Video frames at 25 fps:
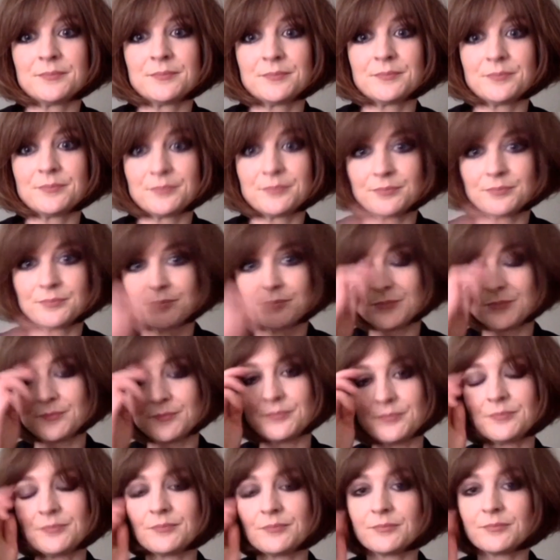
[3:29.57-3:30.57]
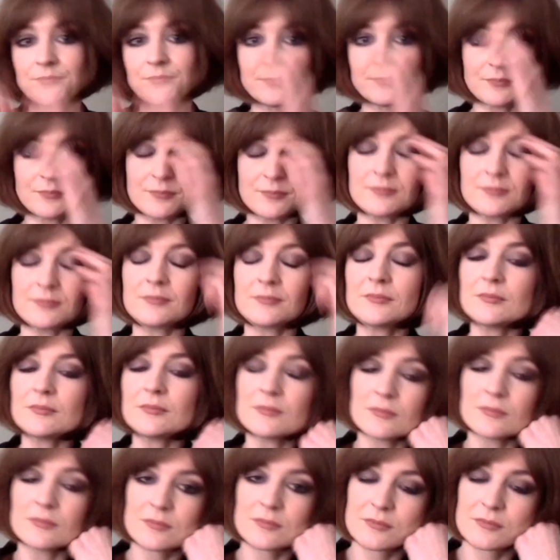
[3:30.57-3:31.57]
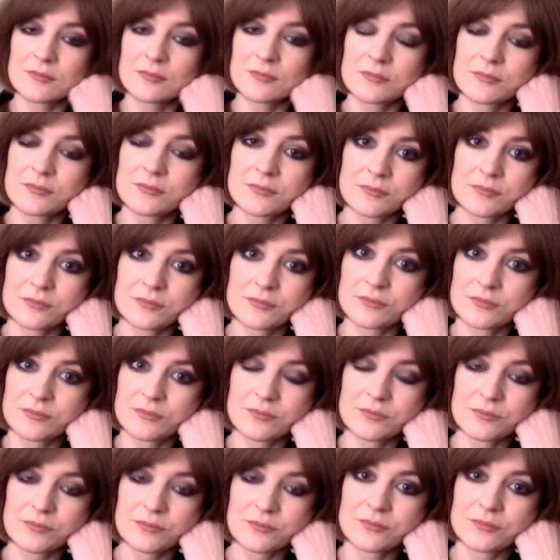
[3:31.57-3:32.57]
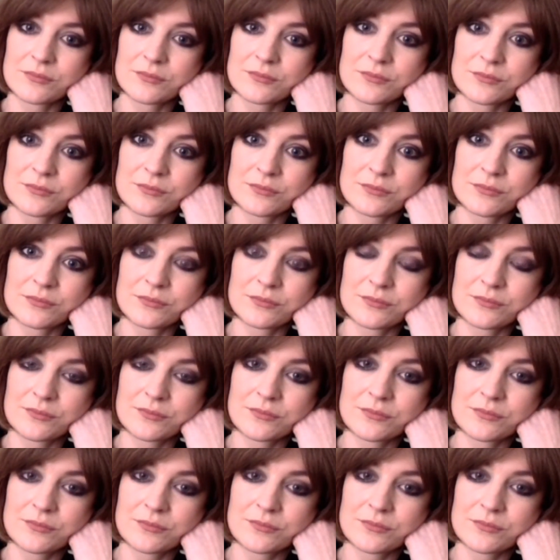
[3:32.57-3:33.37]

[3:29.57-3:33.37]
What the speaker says: [no speech]